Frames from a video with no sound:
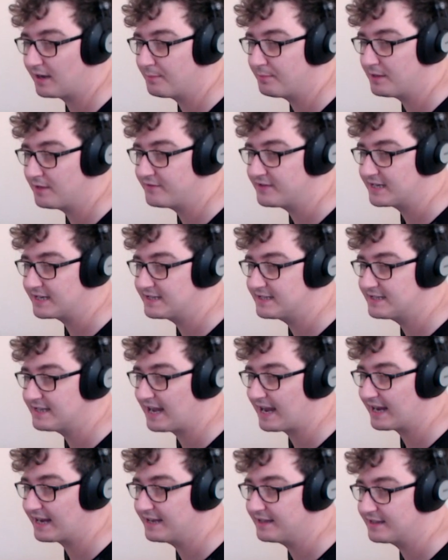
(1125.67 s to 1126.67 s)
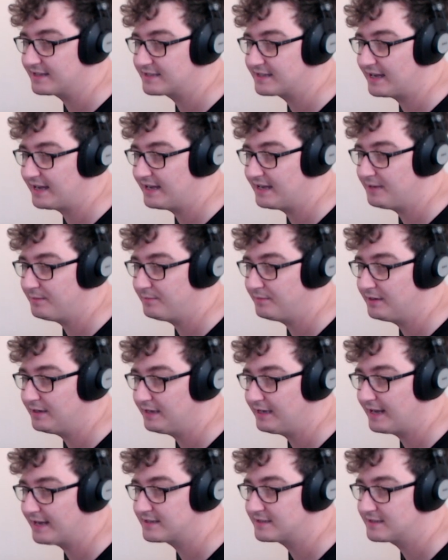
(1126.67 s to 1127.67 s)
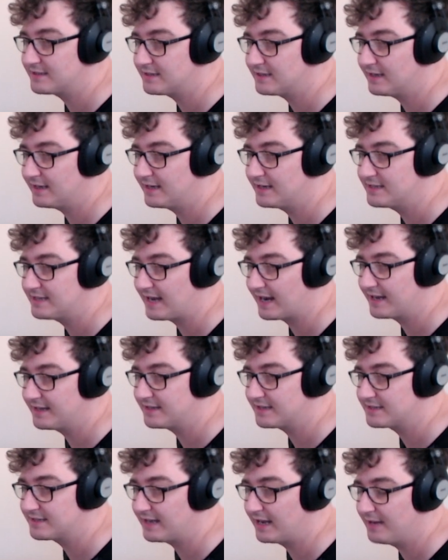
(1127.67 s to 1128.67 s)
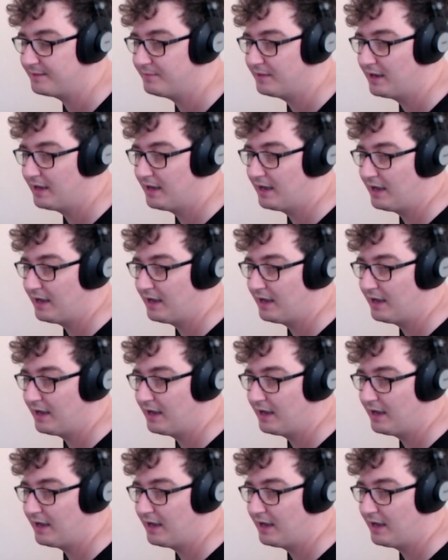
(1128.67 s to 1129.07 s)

I believe it's exactly the same. Yes, exactly the same.